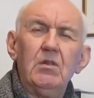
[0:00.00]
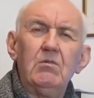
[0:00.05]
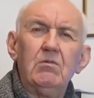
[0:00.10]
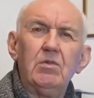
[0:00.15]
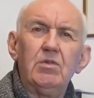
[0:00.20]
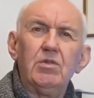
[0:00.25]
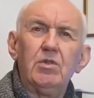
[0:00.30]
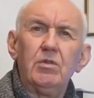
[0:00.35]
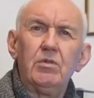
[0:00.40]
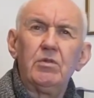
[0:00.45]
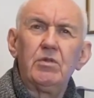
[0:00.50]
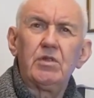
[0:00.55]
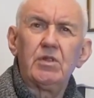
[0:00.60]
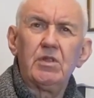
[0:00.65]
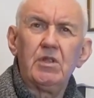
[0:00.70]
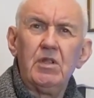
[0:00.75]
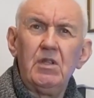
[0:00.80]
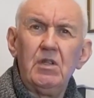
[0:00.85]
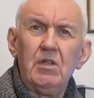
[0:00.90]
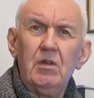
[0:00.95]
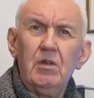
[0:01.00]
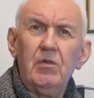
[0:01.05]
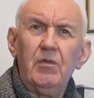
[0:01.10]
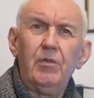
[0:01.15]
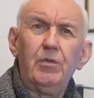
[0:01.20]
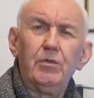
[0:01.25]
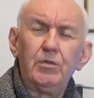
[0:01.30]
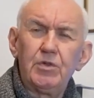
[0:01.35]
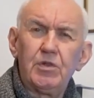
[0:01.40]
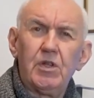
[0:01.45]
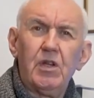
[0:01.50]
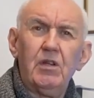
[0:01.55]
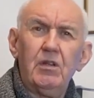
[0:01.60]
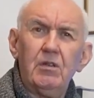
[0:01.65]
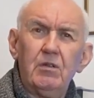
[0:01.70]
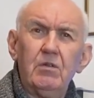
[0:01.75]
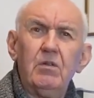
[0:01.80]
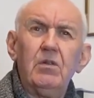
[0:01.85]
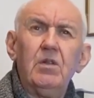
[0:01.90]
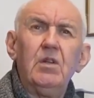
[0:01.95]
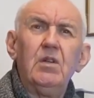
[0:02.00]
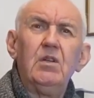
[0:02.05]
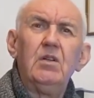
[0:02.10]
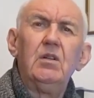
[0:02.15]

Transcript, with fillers: reduce the full scale